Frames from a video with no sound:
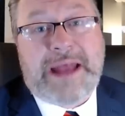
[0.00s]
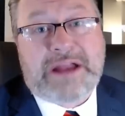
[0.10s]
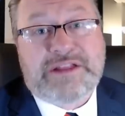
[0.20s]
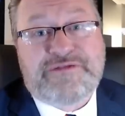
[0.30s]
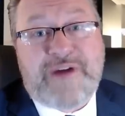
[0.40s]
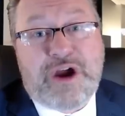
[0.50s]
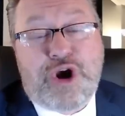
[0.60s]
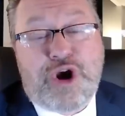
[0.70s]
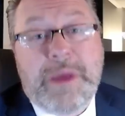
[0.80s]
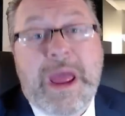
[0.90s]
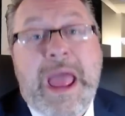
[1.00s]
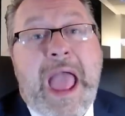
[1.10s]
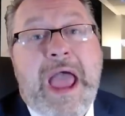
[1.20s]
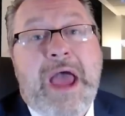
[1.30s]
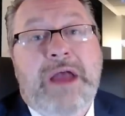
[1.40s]
it out of the firearm
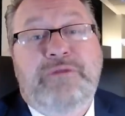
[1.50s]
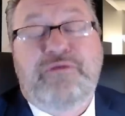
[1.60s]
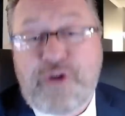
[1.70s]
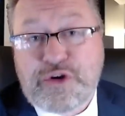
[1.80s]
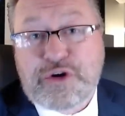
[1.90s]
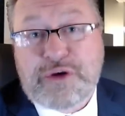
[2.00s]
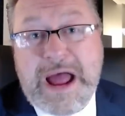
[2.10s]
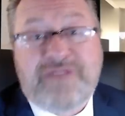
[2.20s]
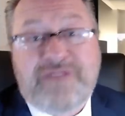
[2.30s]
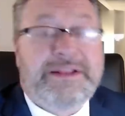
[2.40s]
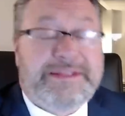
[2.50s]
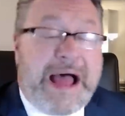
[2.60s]
and photograph and